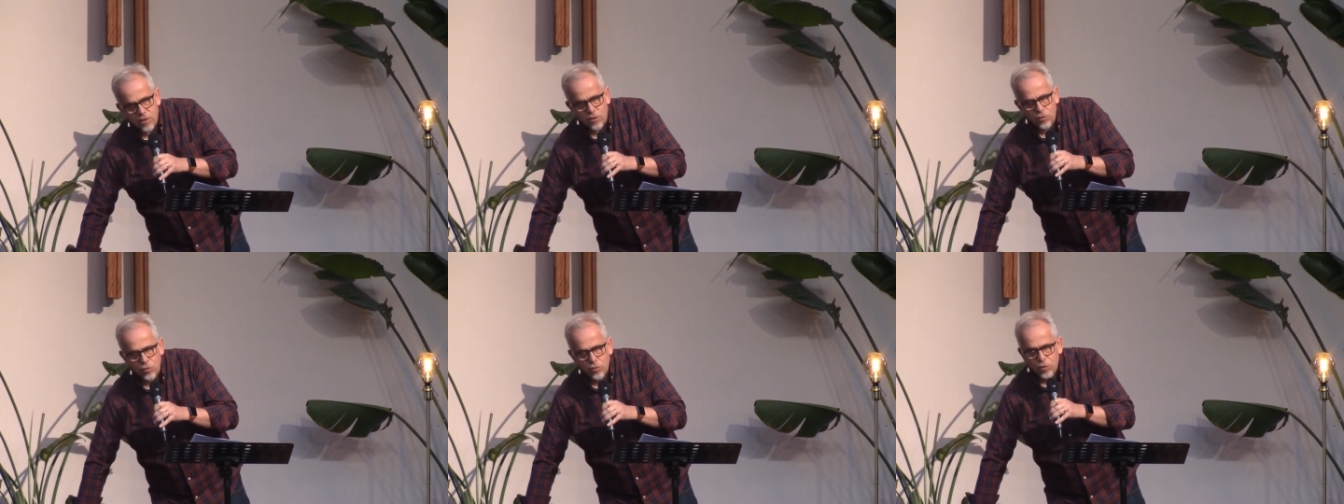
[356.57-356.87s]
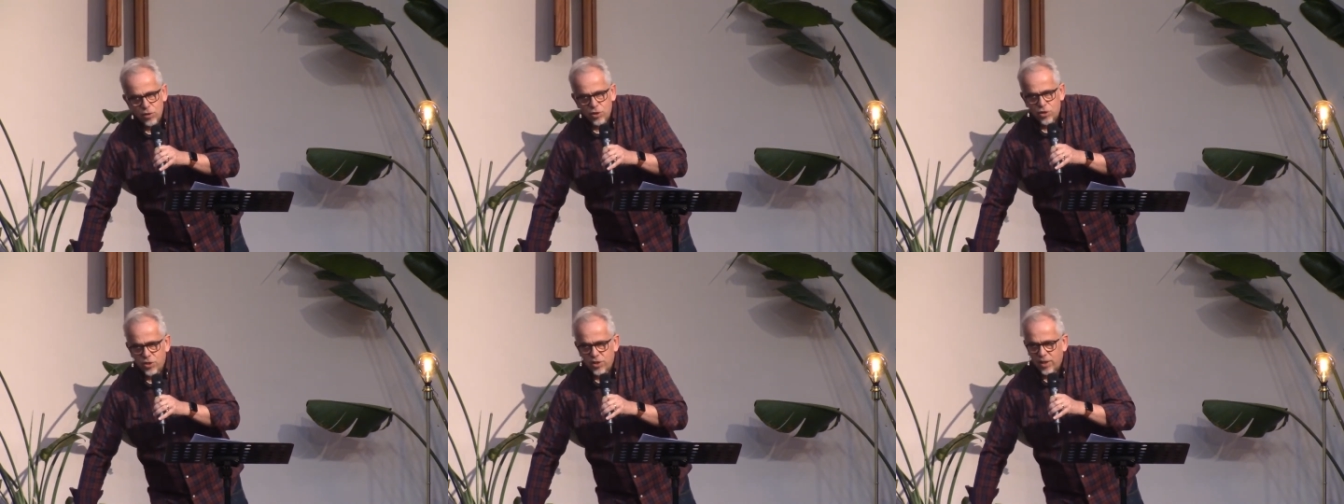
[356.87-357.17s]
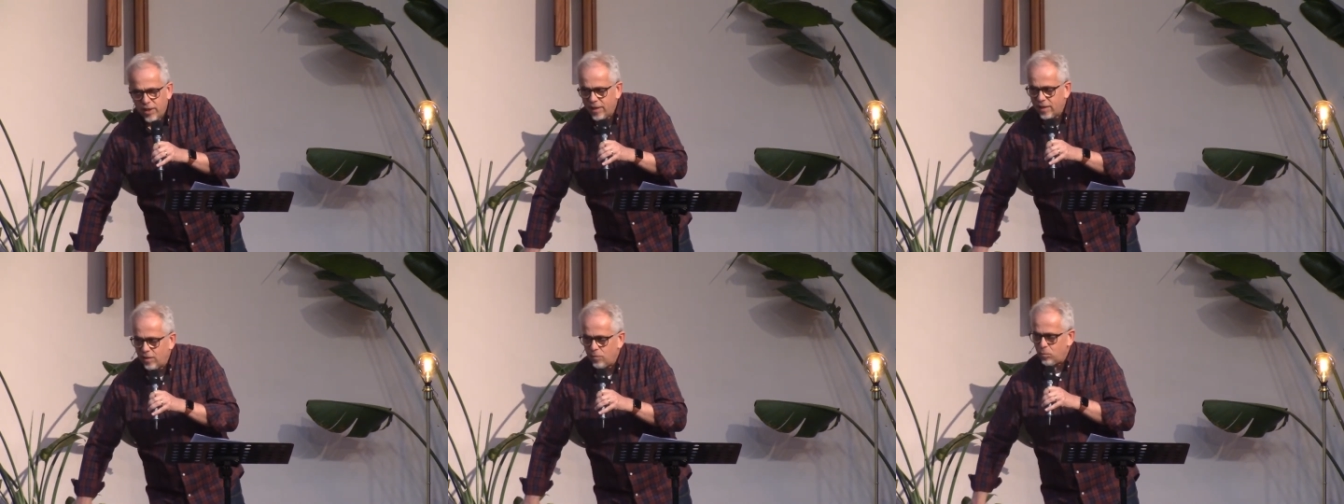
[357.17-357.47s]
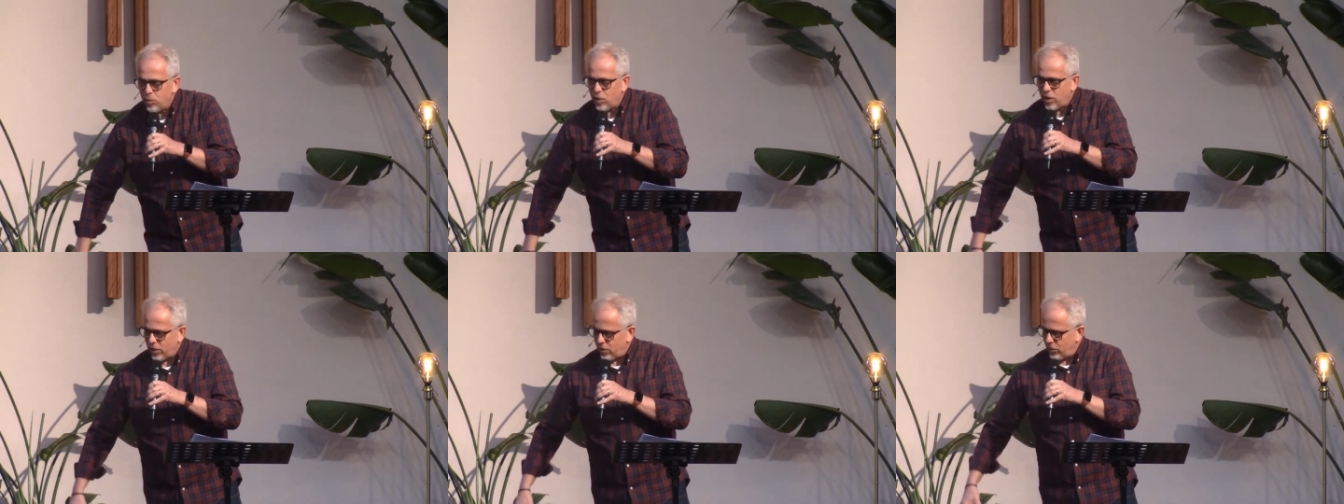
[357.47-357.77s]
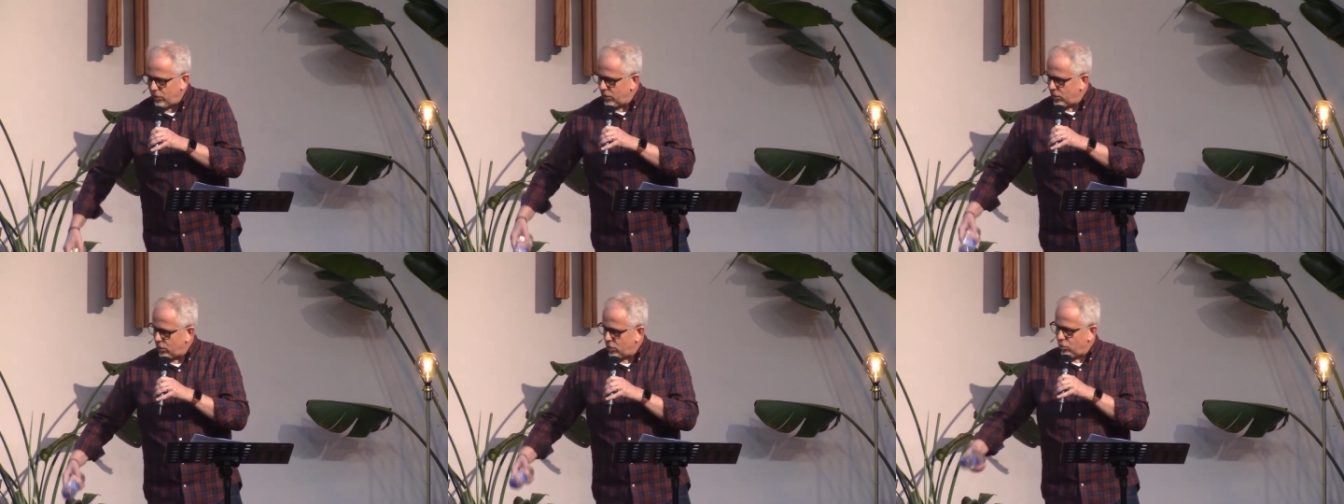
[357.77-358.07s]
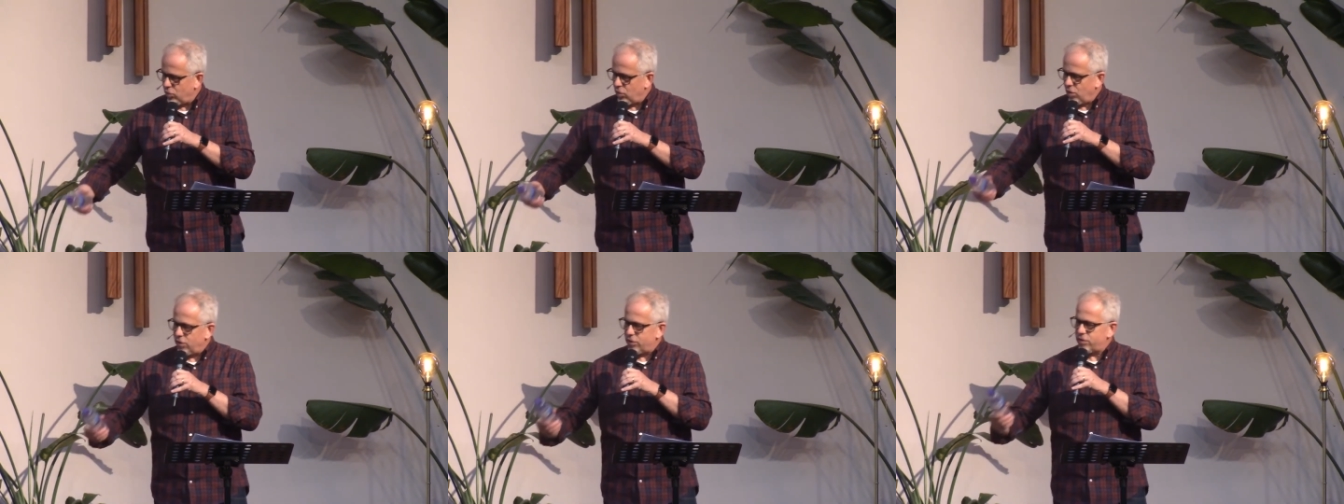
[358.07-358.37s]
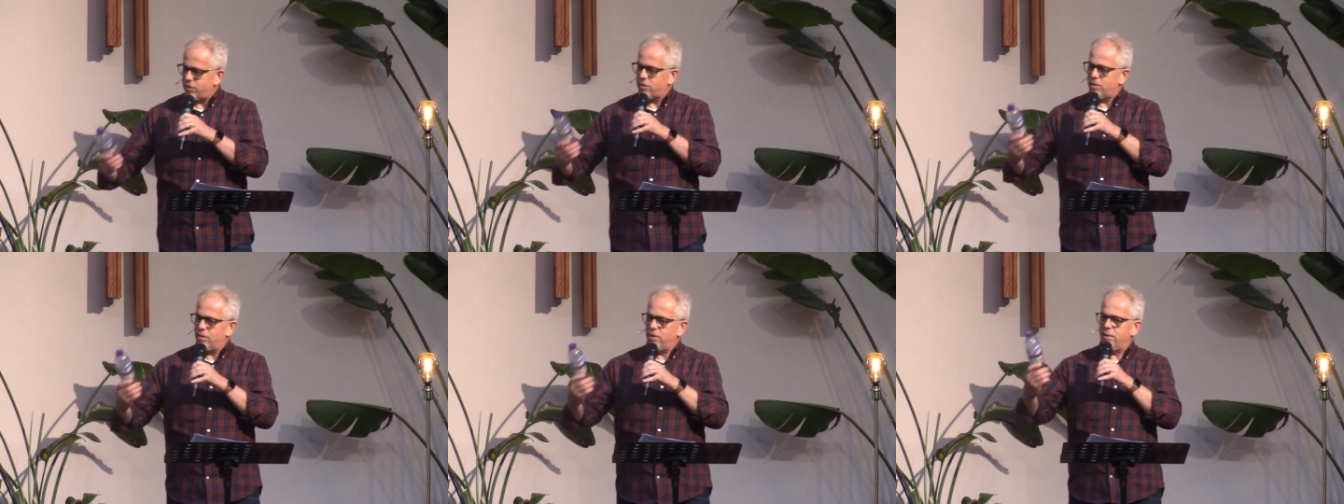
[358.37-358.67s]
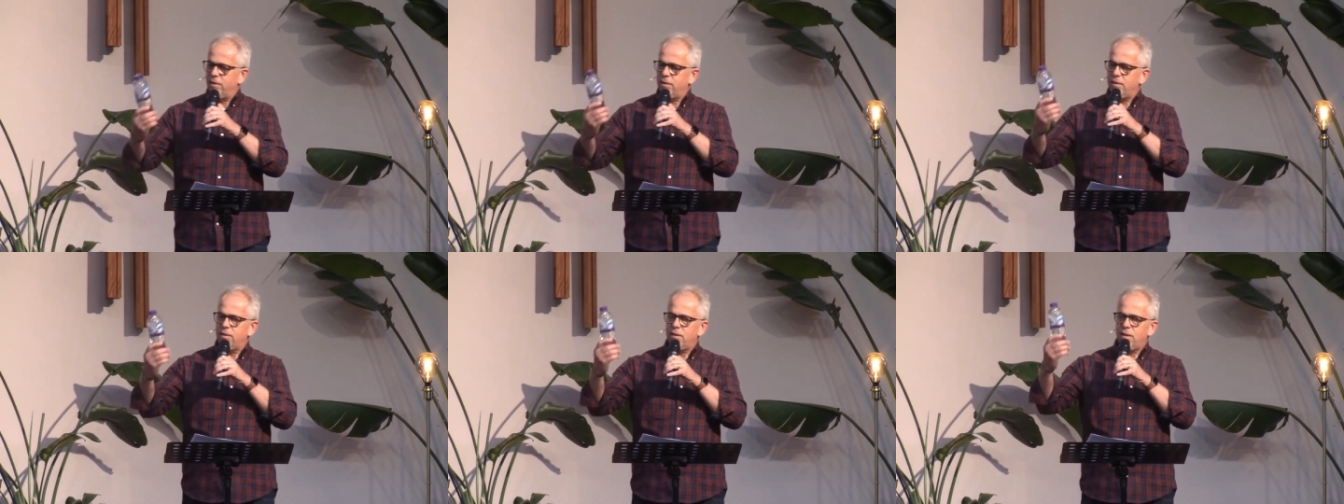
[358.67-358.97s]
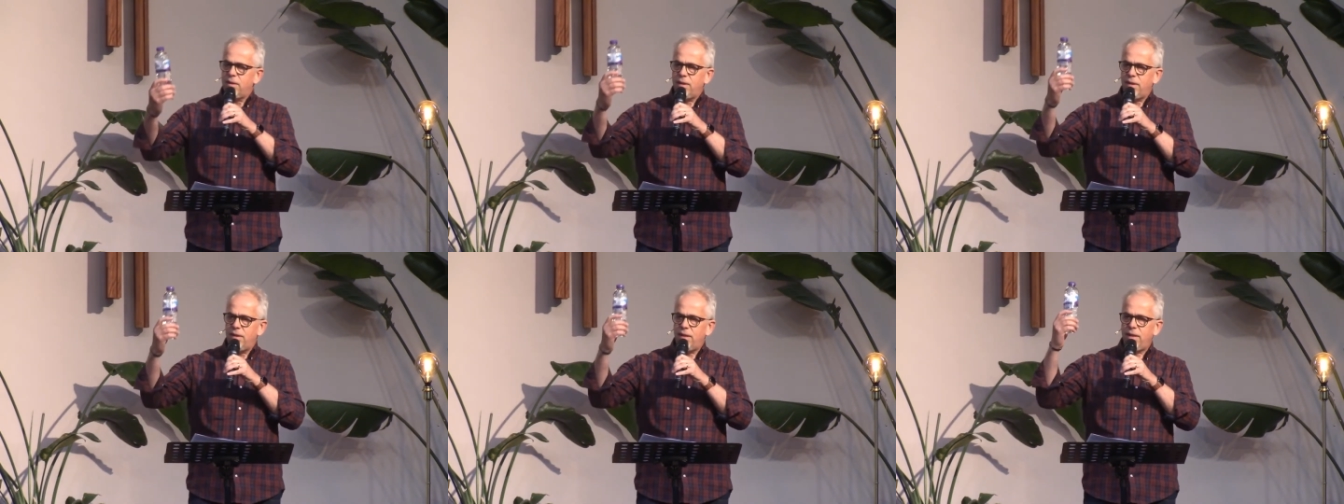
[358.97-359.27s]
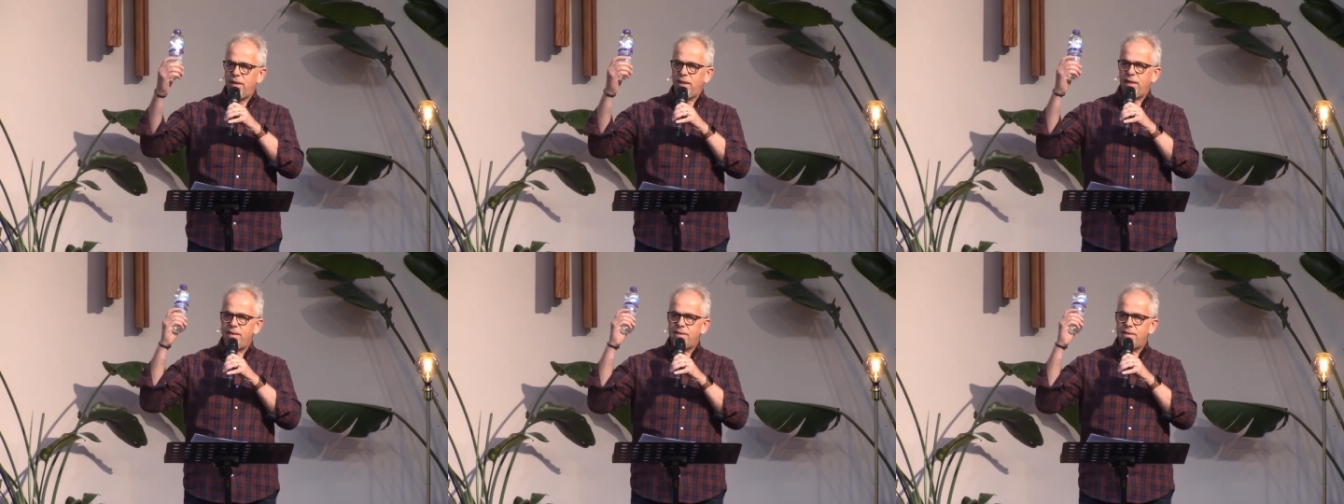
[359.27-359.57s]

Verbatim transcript: and through his shedding of blood on the cross, he